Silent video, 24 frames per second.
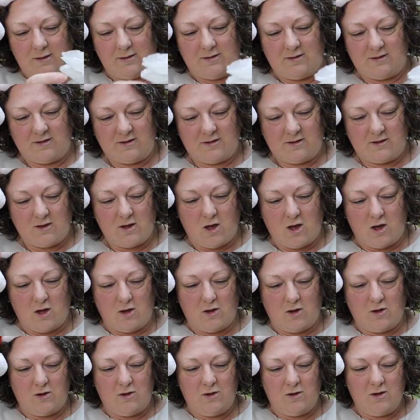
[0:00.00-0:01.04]
So,
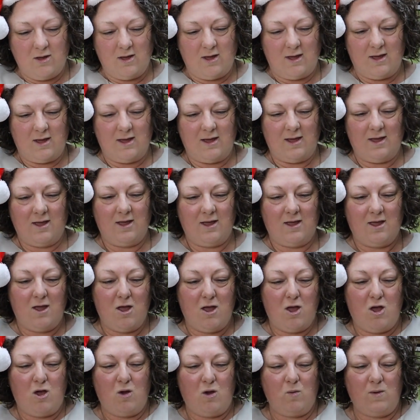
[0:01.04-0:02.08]

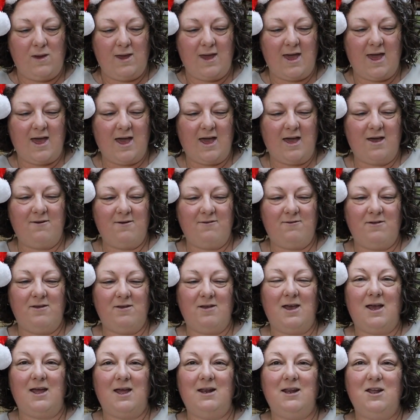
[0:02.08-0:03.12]
we have
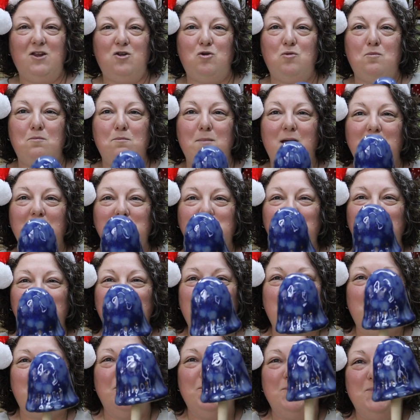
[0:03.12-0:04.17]
a little
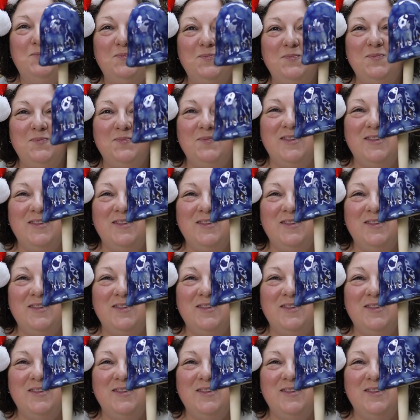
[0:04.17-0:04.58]
mushroom.